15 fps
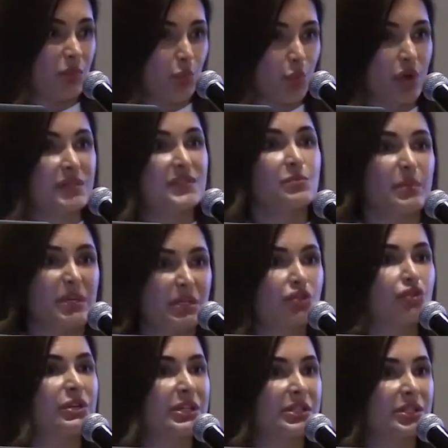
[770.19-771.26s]
was being
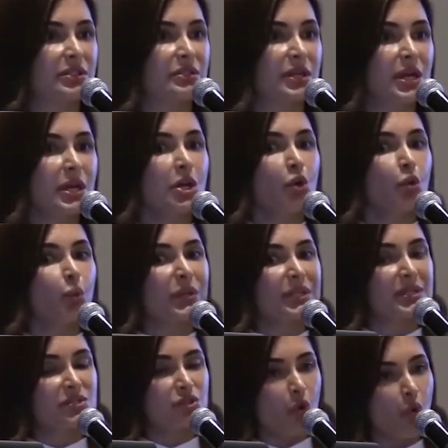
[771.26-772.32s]
treated with
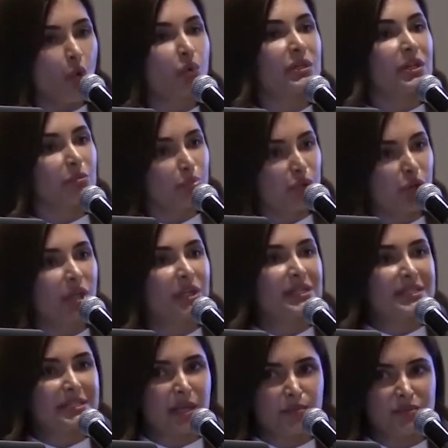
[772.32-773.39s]
his own embryonic
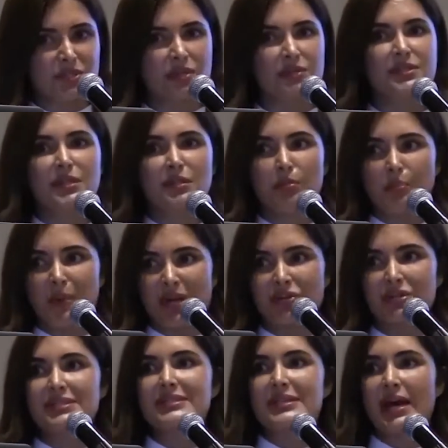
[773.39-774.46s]
stem cells that the
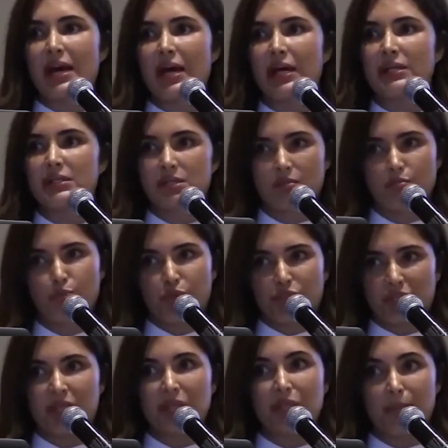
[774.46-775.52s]
parents had
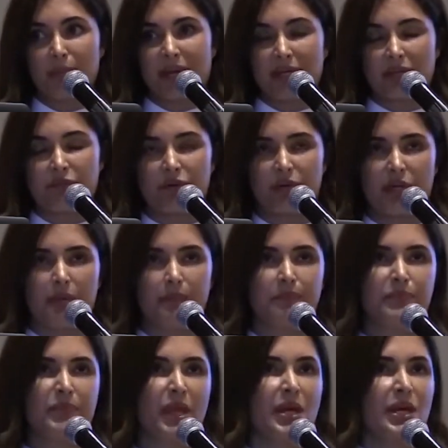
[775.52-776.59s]
put in the bank for him.